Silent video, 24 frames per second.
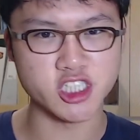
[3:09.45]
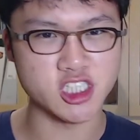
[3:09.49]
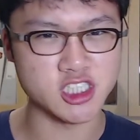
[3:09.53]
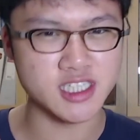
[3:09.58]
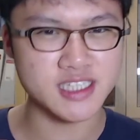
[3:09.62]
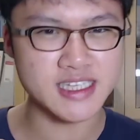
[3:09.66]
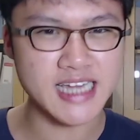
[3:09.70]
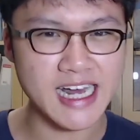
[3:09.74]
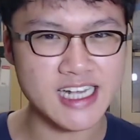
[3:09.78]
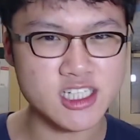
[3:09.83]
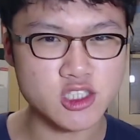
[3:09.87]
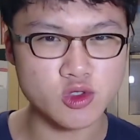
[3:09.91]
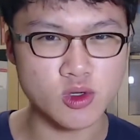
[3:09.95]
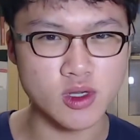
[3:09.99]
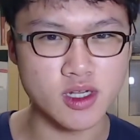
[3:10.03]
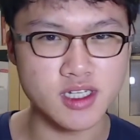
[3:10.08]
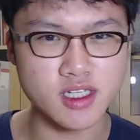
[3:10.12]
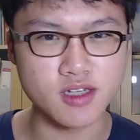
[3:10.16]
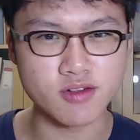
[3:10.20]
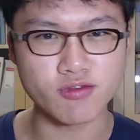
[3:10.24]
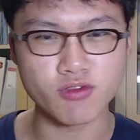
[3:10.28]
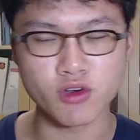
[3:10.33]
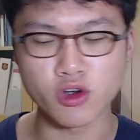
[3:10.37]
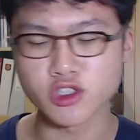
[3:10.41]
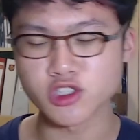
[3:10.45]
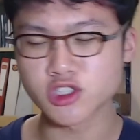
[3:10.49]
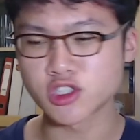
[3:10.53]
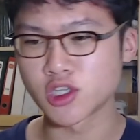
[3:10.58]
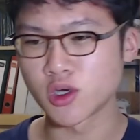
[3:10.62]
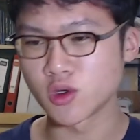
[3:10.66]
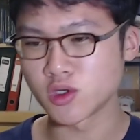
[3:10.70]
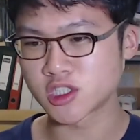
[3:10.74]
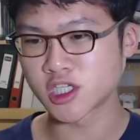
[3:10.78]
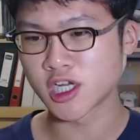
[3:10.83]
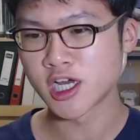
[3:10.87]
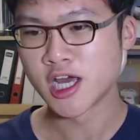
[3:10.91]
And that's really the first
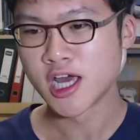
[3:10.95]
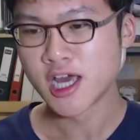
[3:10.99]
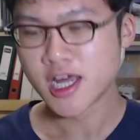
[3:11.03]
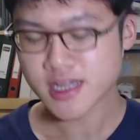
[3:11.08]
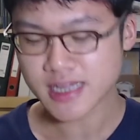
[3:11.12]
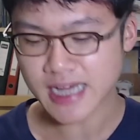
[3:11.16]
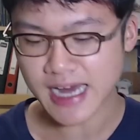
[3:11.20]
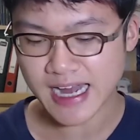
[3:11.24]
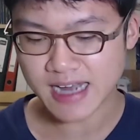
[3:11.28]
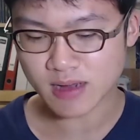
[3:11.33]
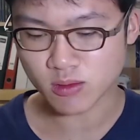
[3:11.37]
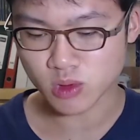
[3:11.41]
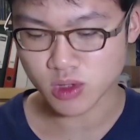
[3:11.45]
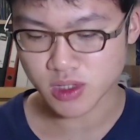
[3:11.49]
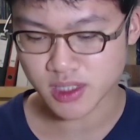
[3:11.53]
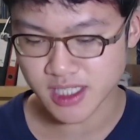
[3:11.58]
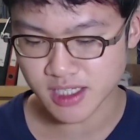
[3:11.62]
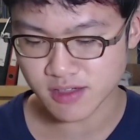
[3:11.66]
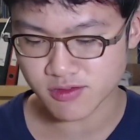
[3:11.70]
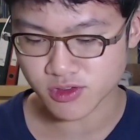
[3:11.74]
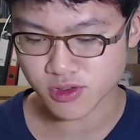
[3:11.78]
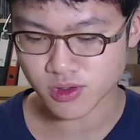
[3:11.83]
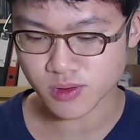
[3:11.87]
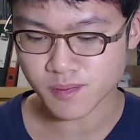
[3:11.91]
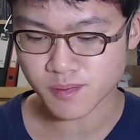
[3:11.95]
note that I will give you.